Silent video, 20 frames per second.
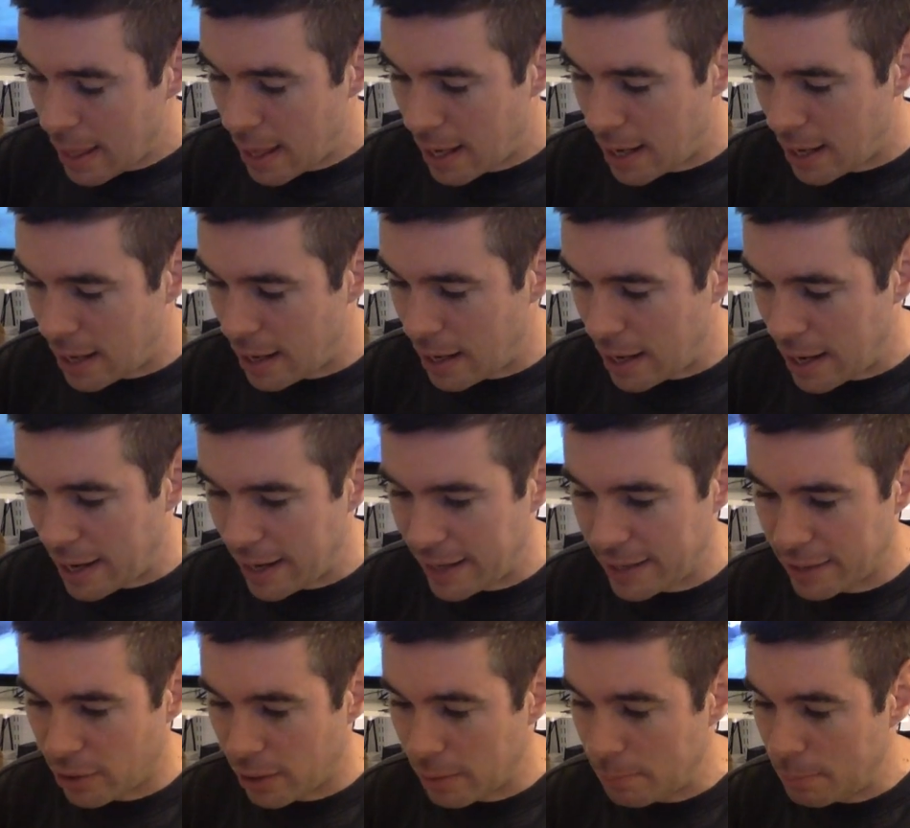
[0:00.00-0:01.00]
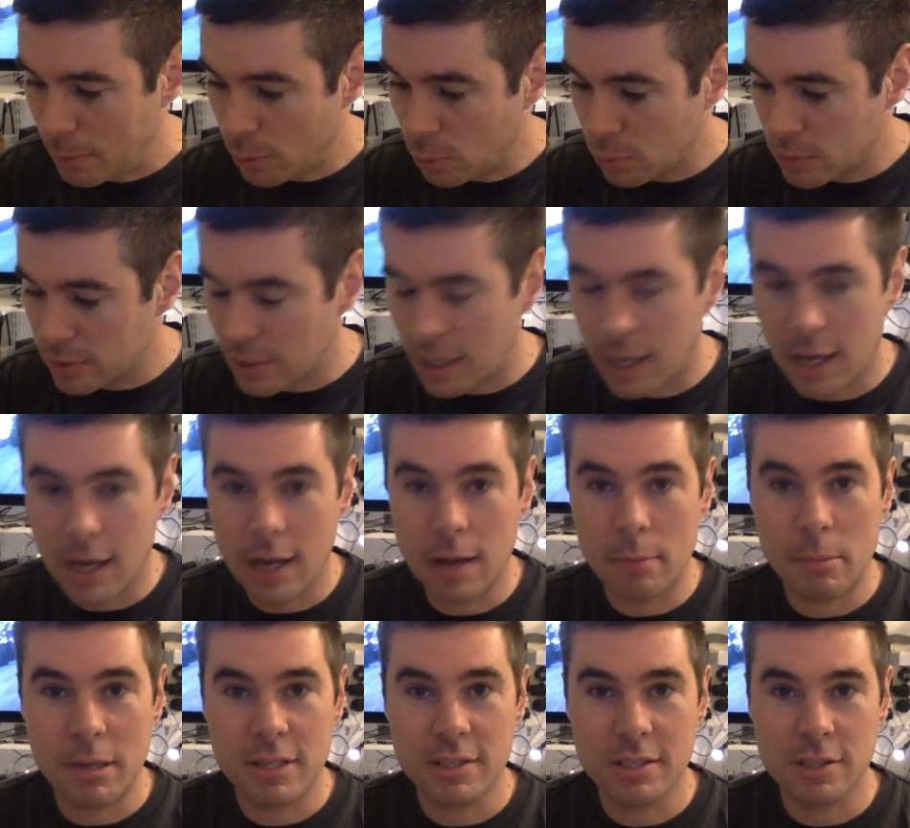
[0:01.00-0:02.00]
And I built
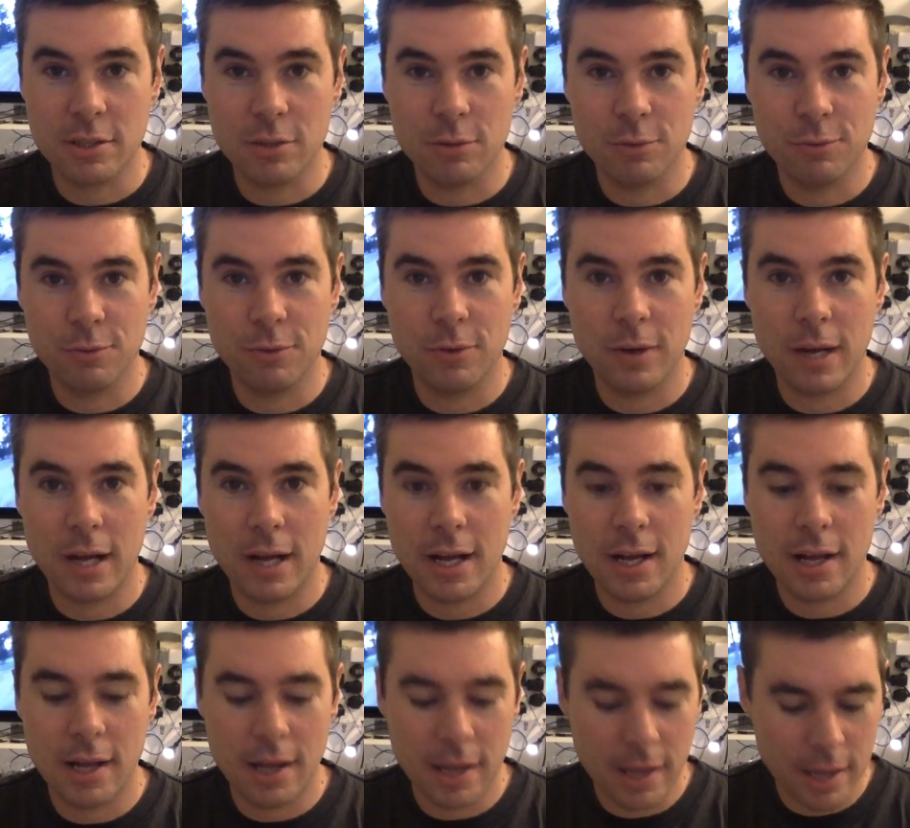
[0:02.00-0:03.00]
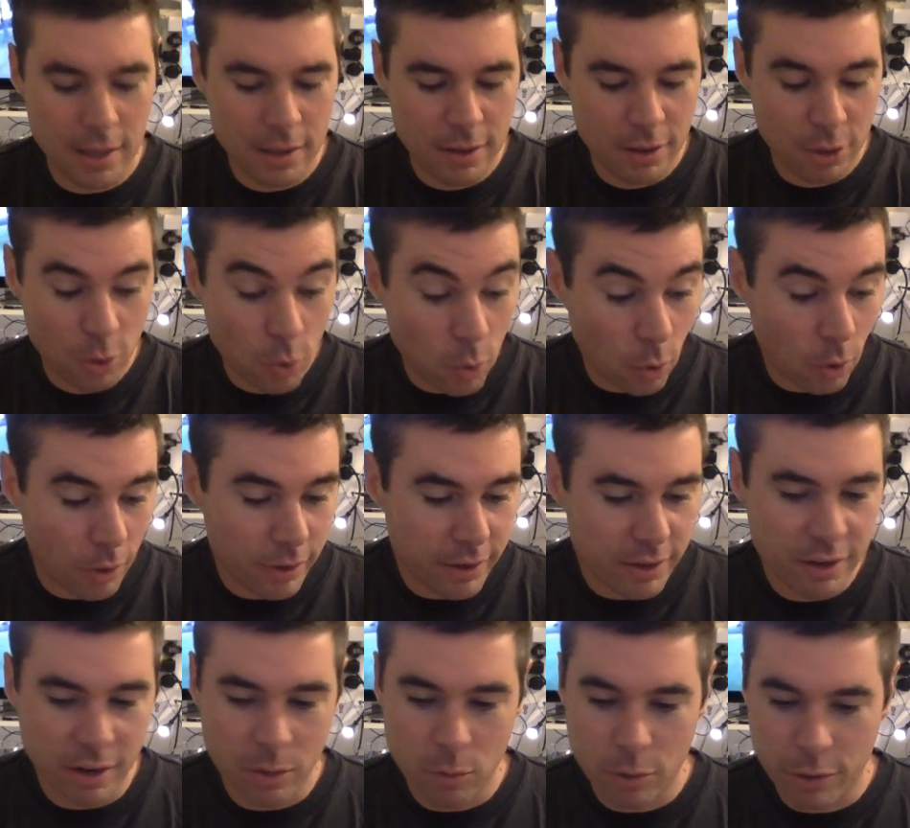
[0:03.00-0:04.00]
myself the quad
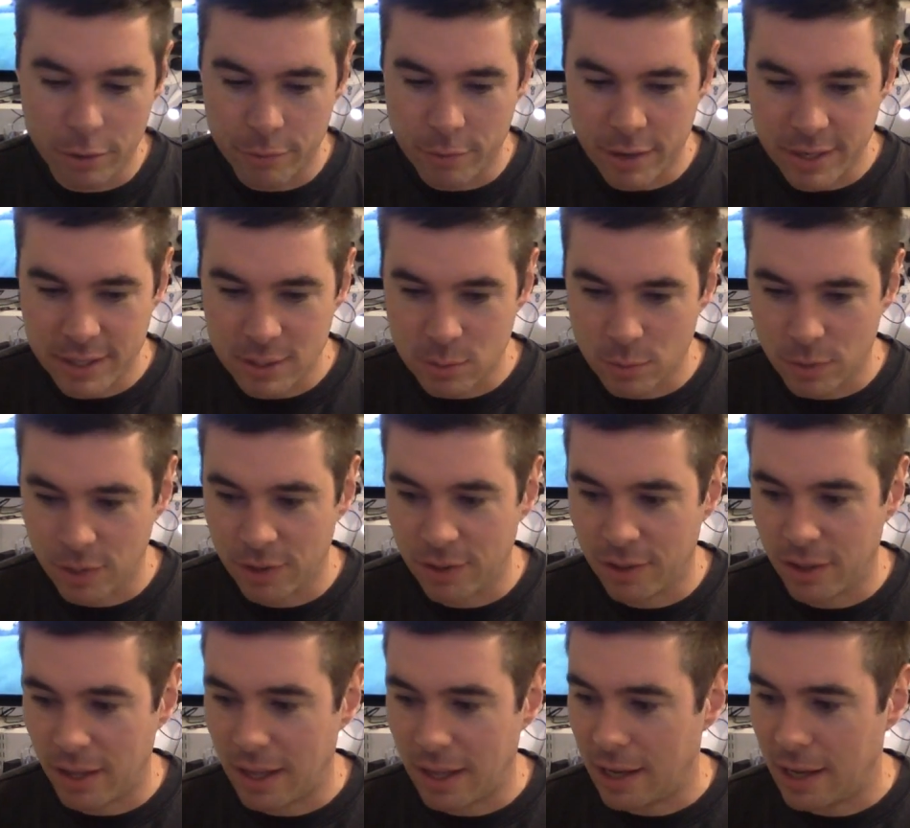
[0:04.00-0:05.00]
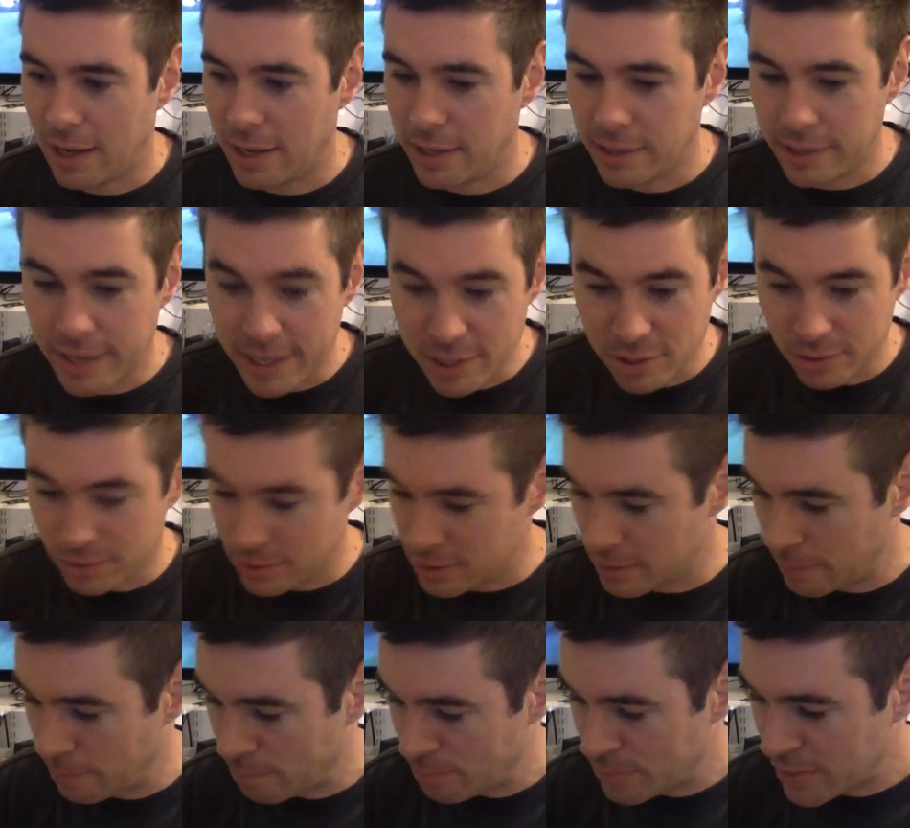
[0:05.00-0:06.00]
that I want to race with in the Nationals.